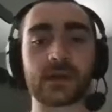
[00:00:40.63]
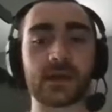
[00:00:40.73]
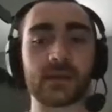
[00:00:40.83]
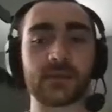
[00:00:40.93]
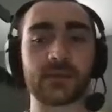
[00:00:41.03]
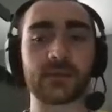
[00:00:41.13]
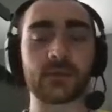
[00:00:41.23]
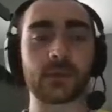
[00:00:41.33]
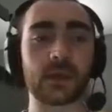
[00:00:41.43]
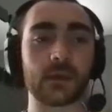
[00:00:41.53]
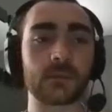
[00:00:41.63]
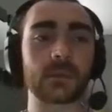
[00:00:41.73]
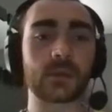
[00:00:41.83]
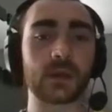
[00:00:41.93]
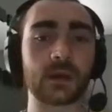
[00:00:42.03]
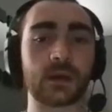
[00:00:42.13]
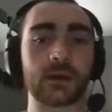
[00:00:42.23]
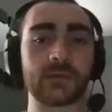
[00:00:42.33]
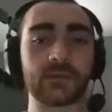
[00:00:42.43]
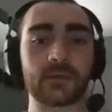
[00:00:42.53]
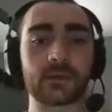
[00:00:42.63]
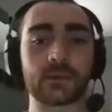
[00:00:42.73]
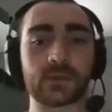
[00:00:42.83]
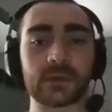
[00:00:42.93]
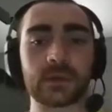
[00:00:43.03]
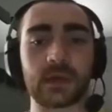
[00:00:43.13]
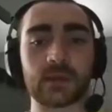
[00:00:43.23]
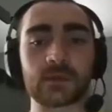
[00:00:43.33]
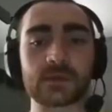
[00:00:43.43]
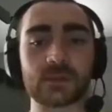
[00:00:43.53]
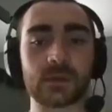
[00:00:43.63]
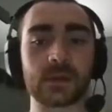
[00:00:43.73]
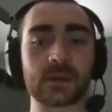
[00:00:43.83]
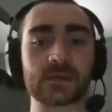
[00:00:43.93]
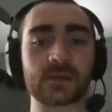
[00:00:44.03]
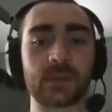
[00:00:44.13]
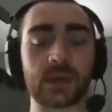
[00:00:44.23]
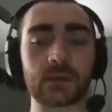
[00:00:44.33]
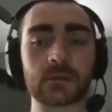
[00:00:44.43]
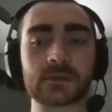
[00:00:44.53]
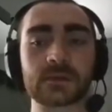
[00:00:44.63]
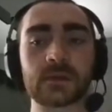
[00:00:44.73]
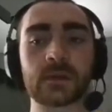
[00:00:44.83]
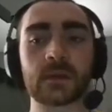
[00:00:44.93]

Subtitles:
got him for a full game, full complete game this week against the Bengals.